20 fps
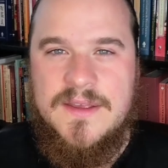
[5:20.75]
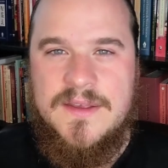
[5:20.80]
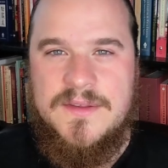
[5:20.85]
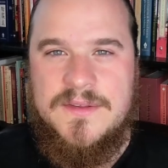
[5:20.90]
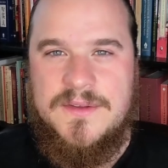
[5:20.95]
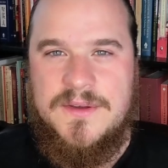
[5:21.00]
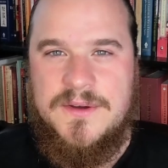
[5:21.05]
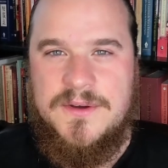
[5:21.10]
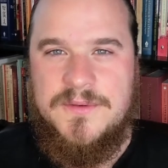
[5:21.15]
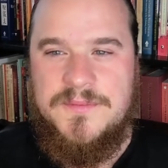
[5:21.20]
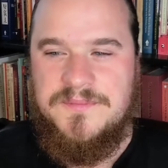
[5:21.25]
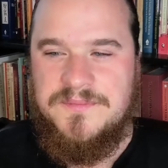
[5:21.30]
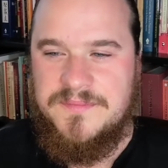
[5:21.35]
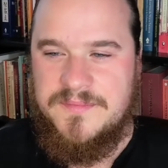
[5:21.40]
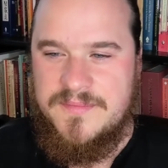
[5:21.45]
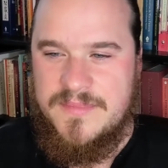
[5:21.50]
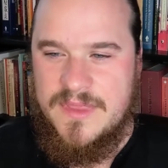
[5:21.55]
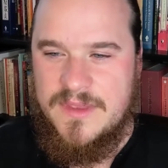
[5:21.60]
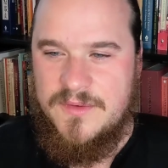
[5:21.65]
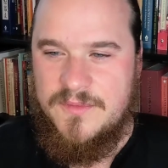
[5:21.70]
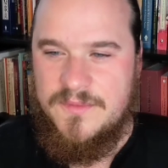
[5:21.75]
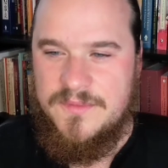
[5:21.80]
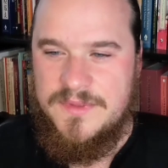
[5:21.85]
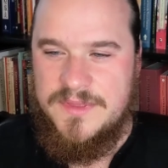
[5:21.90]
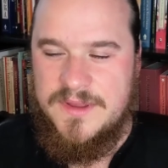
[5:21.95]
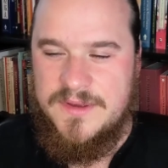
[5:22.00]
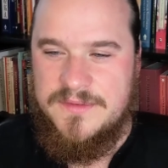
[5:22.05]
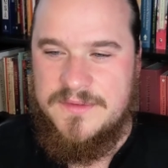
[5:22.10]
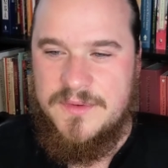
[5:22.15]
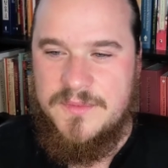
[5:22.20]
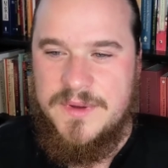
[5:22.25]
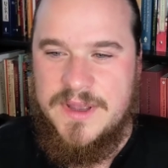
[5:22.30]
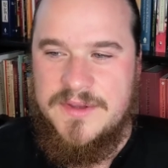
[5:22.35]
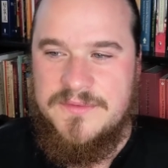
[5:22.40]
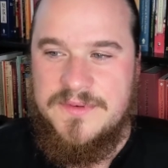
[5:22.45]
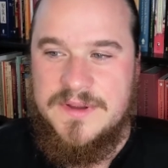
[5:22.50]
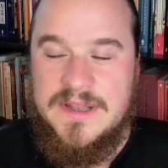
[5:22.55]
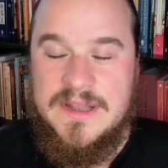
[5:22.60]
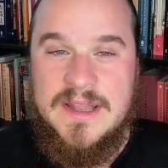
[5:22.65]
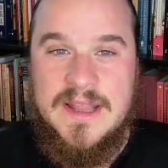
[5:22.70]
So there's a way
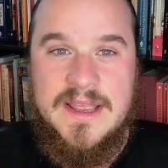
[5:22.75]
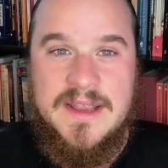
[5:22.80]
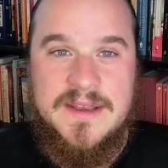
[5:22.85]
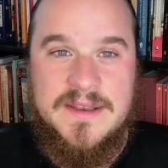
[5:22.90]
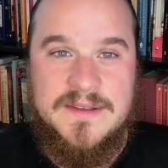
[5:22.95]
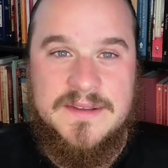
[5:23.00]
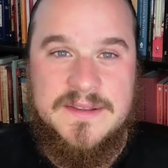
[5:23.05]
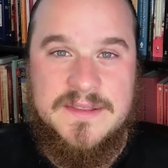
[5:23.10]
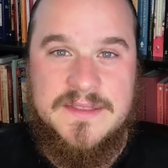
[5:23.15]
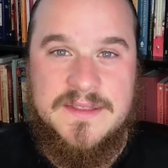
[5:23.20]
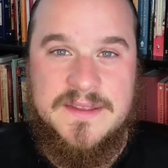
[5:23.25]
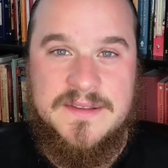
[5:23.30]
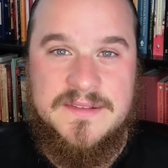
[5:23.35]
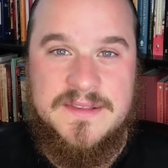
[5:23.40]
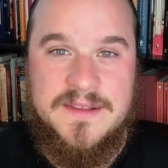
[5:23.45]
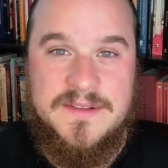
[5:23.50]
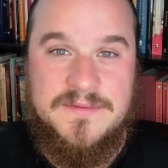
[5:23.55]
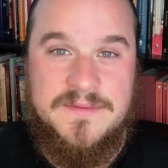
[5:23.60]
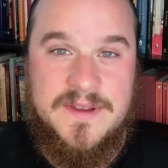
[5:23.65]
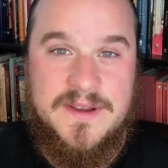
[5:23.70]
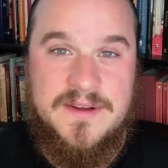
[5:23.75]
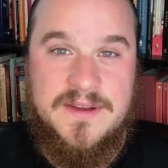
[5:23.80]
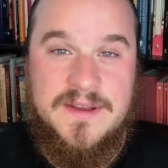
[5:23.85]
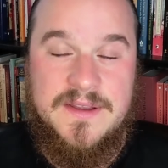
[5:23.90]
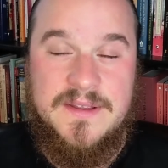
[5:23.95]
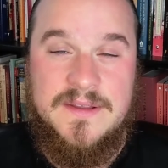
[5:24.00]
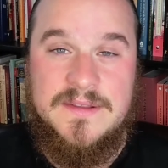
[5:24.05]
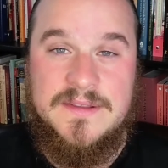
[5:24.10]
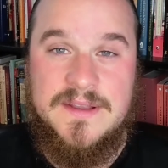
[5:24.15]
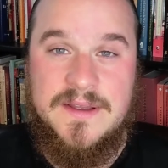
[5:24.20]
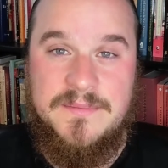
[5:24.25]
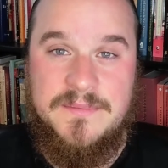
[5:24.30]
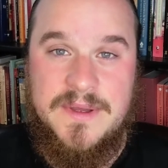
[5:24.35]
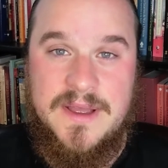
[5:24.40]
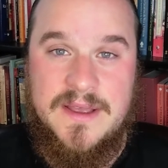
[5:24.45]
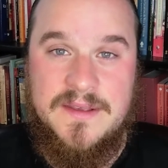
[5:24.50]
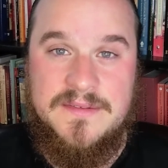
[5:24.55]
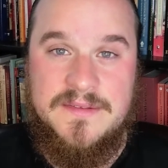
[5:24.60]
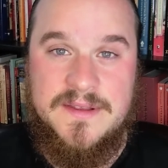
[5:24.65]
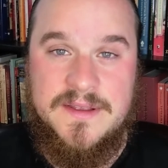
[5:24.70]
of relating to things that's very
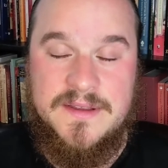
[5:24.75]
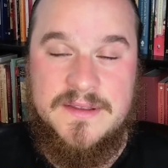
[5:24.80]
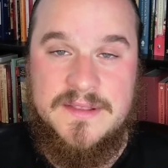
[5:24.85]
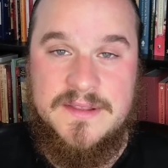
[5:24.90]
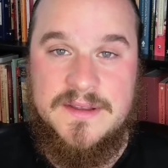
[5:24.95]
tamasic.